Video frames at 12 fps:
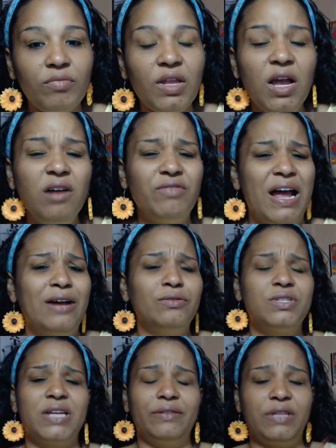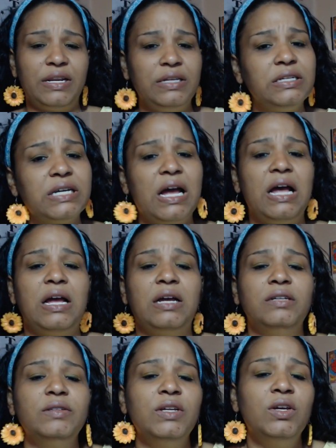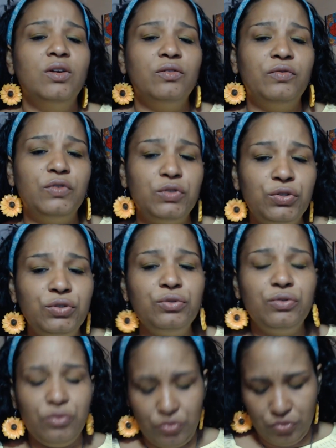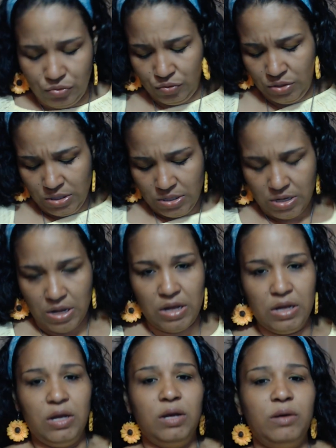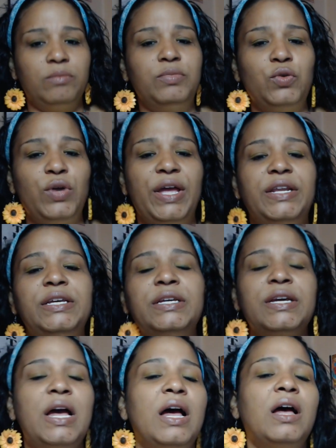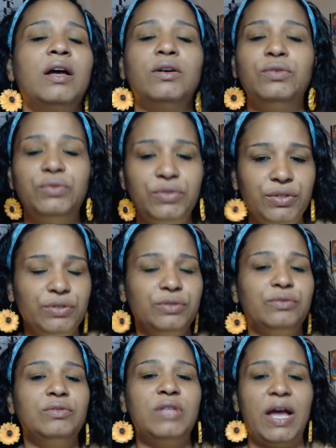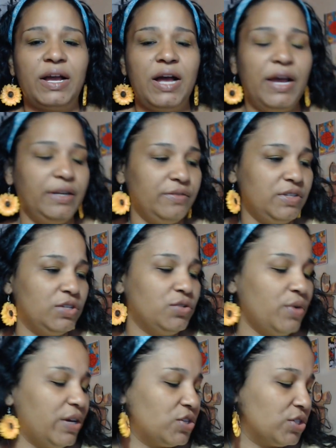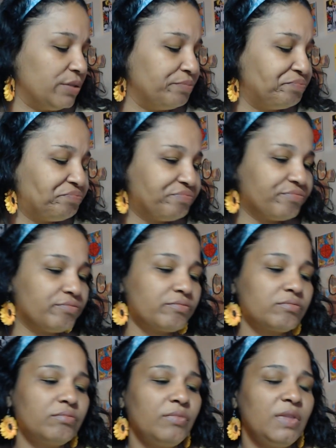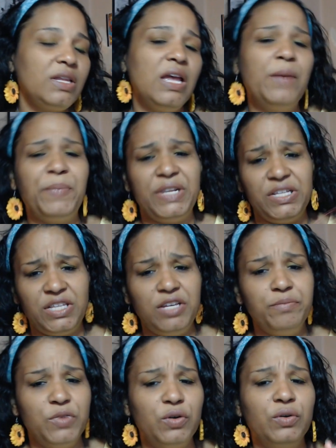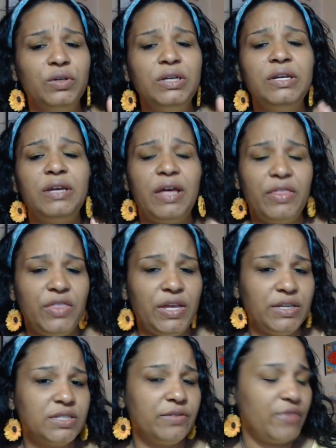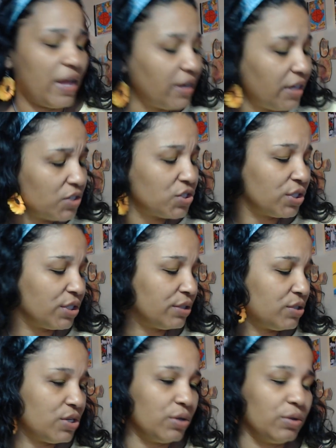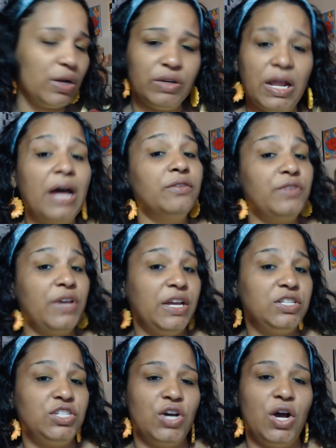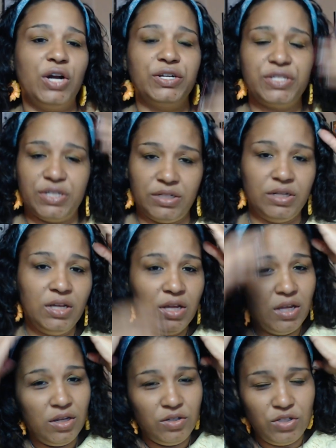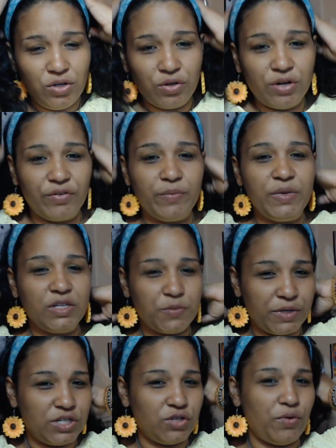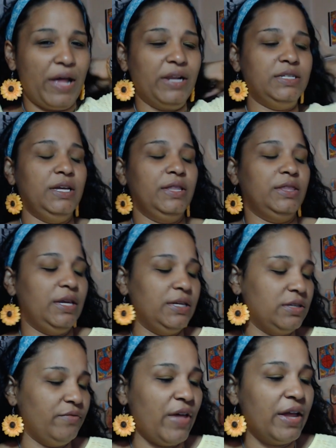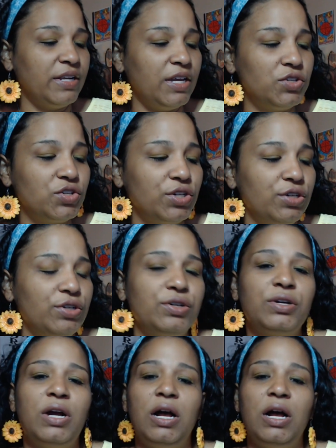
around Santeria, voodoo, brujeria, hoodoo, that kind of situation. Espiritismo and things of that nature. So a lot of ATRs and, Caribbean spirituality and things of that nature.